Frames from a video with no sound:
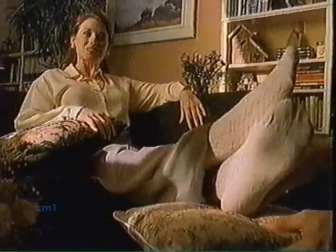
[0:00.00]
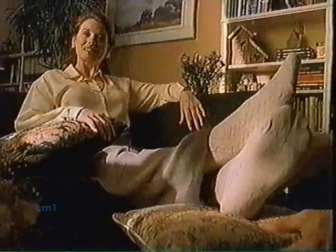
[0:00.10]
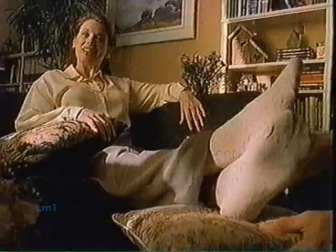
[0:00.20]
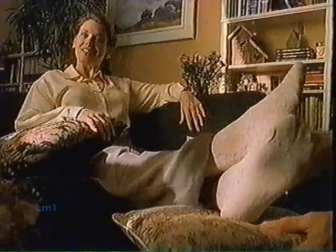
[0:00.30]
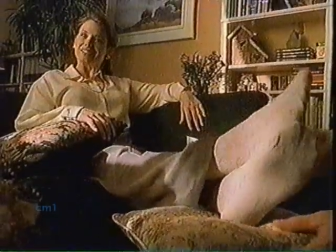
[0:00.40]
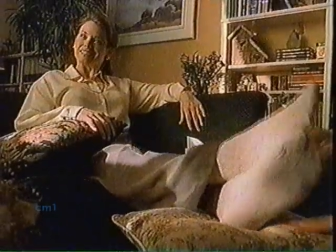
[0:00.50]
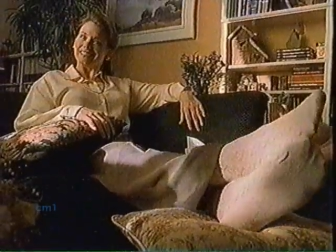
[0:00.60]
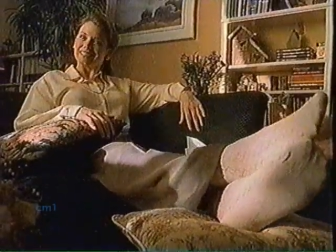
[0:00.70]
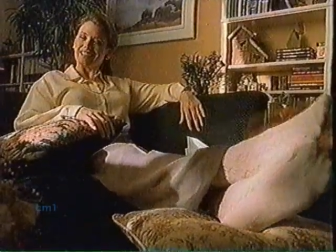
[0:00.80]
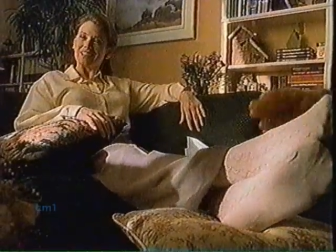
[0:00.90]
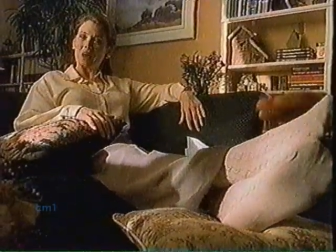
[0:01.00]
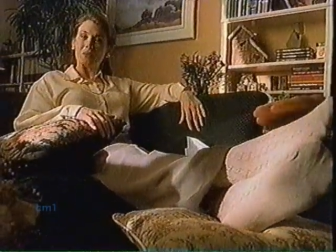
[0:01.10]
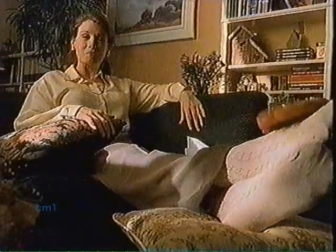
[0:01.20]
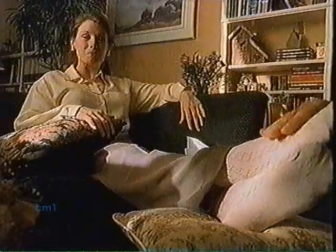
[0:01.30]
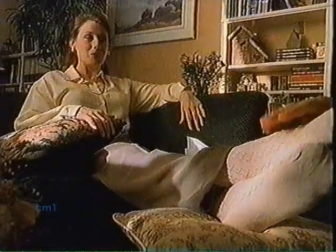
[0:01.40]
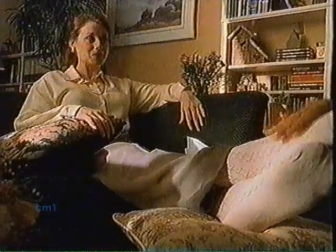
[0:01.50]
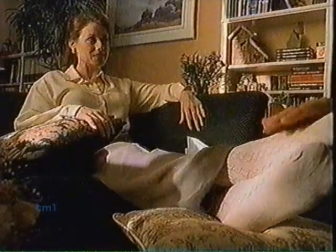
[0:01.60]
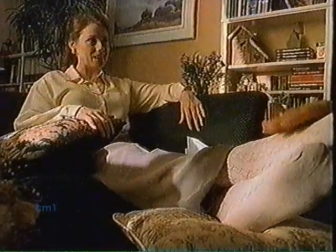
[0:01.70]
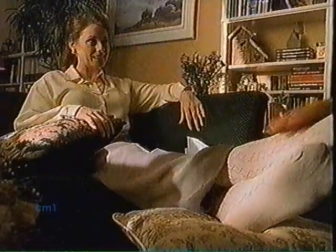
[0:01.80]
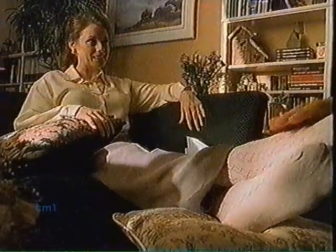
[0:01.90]
So it's settled. Now we
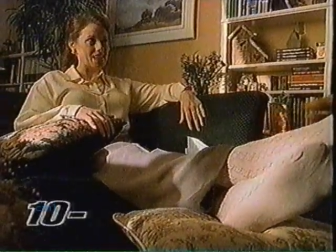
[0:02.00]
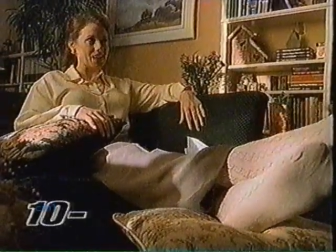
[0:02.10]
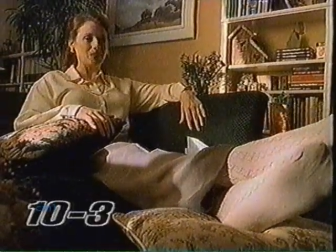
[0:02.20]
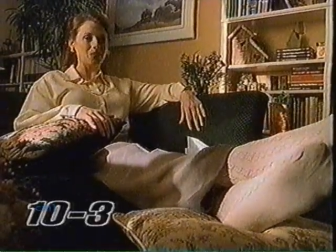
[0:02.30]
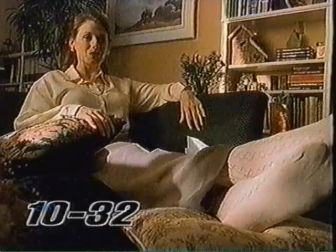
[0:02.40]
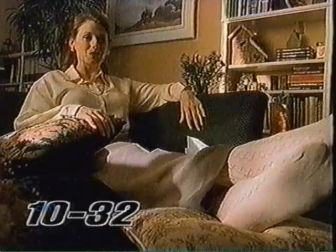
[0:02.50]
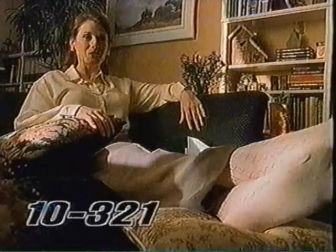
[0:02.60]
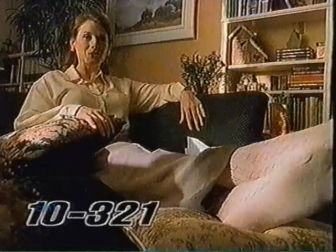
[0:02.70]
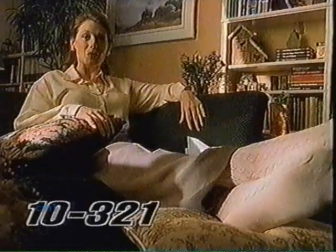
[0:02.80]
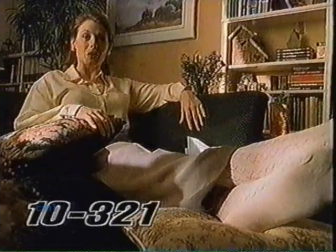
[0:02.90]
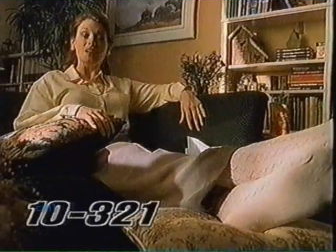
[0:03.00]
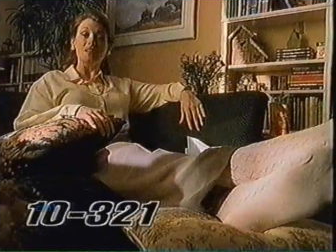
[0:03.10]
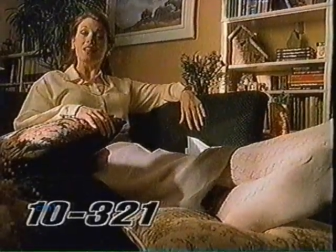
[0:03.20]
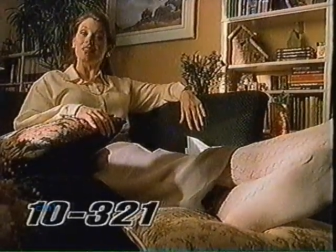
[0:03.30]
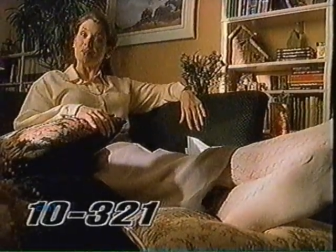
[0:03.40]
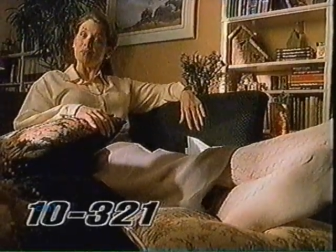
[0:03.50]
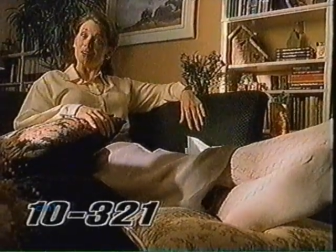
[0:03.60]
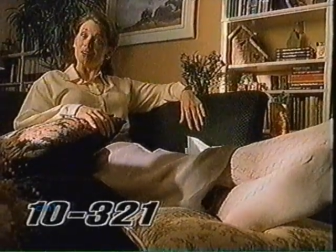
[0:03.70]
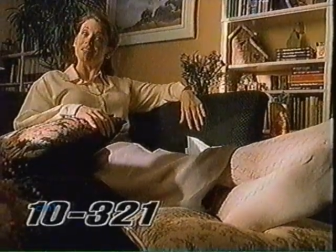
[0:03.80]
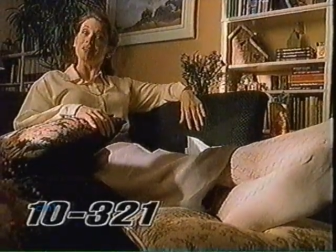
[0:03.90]
both dial 10, 3, 2, 1, then
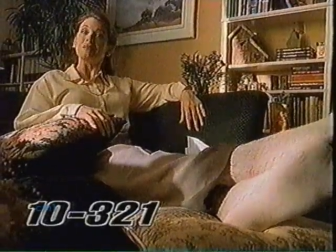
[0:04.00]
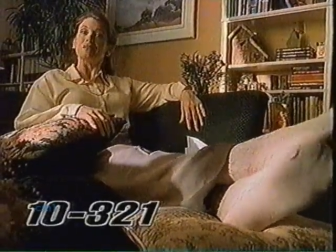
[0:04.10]
1 in the